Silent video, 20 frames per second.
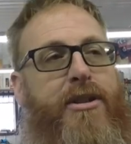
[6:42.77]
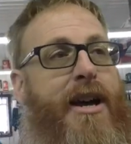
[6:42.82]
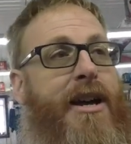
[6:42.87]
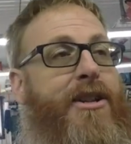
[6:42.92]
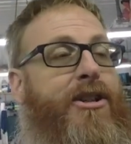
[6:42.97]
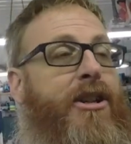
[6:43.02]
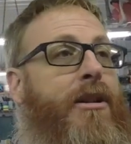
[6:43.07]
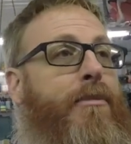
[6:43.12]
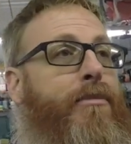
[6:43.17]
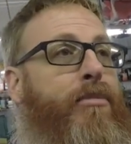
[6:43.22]

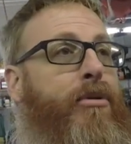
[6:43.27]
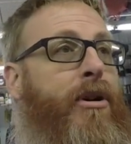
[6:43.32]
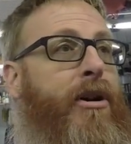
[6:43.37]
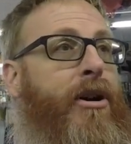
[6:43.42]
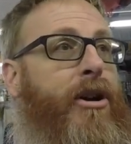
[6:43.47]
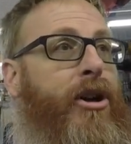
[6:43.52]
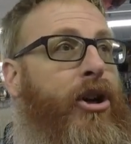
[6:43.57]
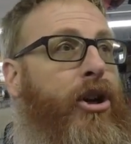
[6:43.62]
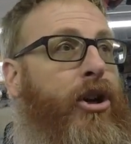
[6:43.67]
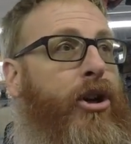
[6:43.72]
That's going to put
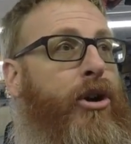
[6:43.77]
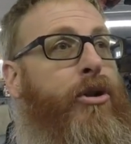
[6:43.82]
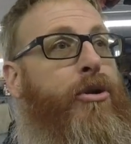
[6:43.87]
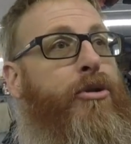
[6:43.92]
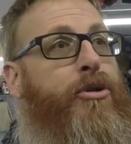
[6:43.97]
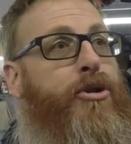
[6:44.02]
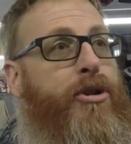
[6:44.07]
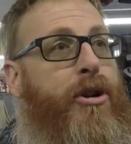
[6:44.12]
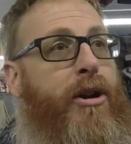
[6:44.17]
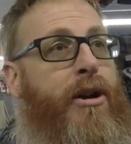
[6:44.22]
a
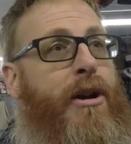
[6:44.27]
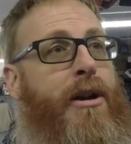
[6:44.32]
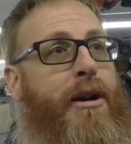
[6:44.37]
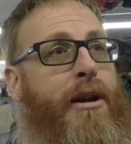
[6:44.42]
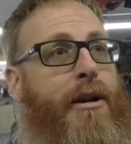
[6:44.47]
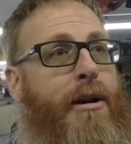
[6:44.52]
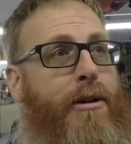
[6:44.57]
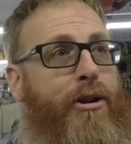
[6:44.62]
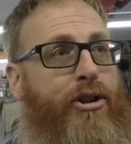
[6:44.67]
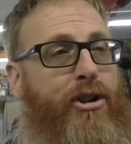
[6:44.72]
huge
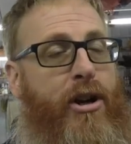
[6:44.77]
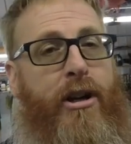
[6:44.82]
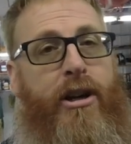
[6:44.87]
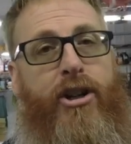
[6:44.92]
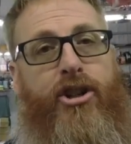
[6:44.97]
chunk